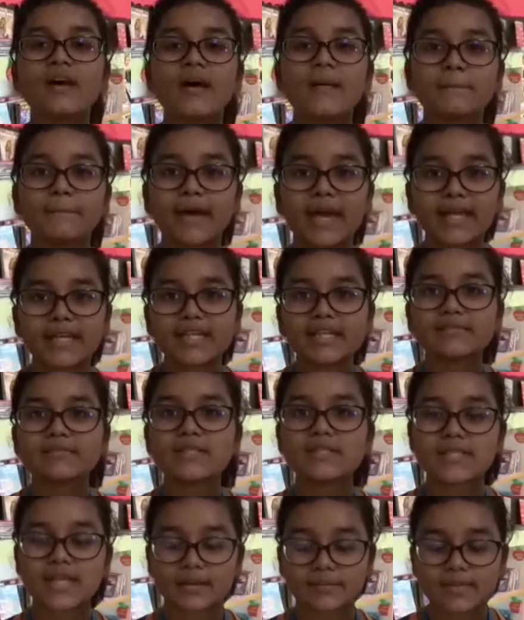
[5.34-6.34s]
My name
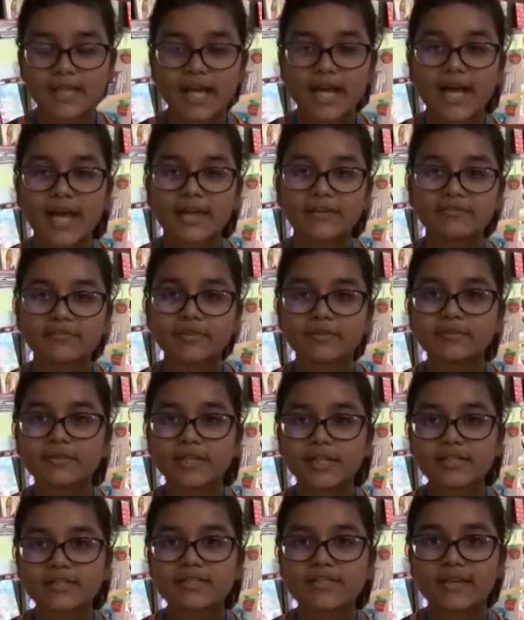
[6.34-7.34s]
is Amla. I am from
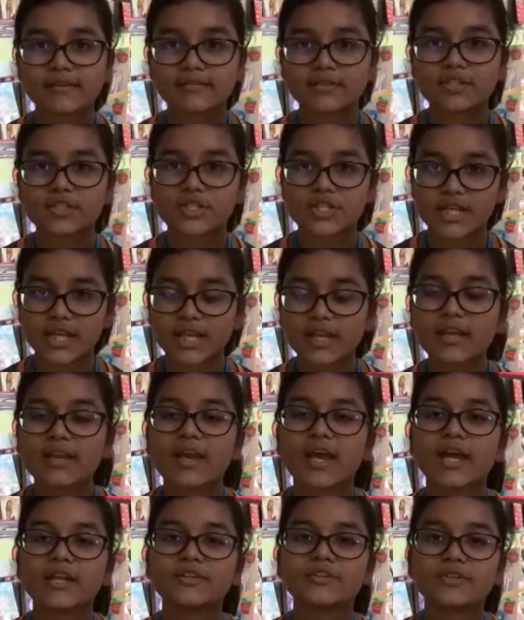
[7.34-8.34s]
grade 7J
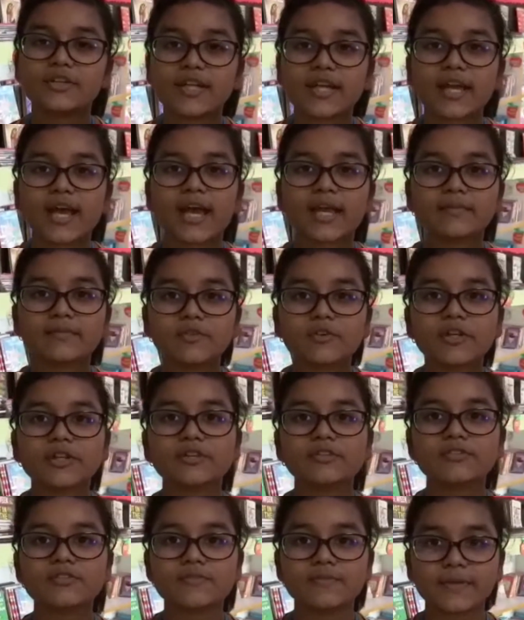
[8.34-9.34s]
and today I am going
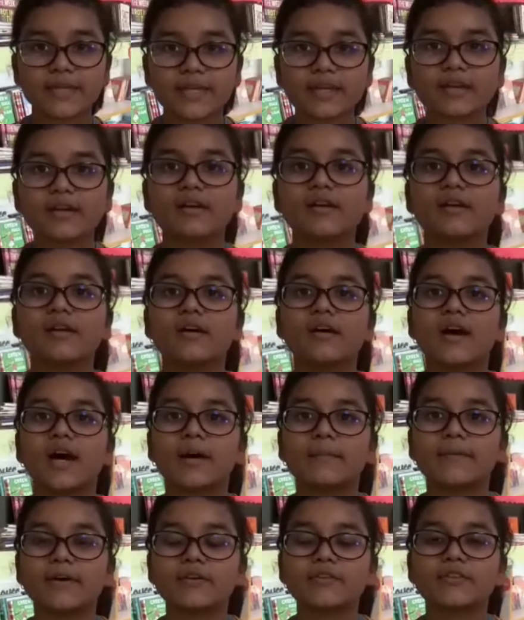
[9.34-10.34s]
to speak
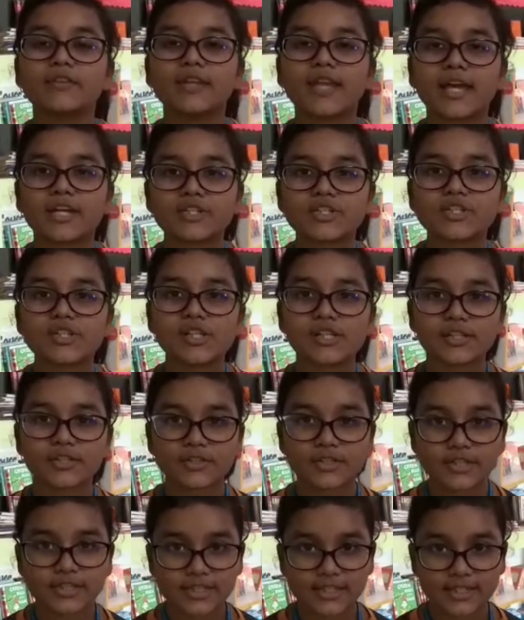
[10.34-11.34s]
about the National
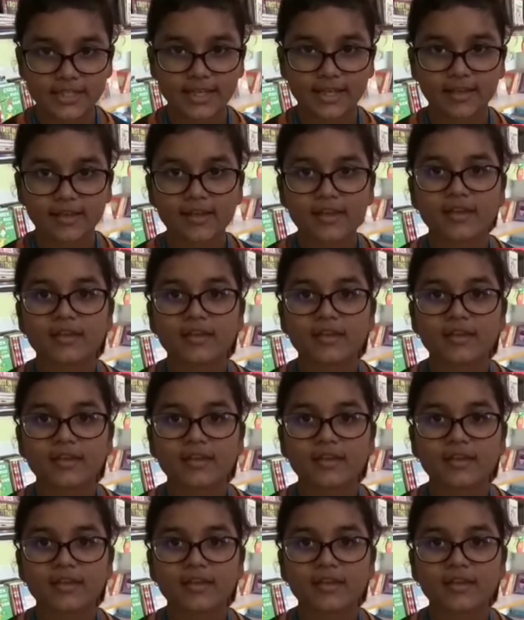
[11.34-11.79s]
Unity Day.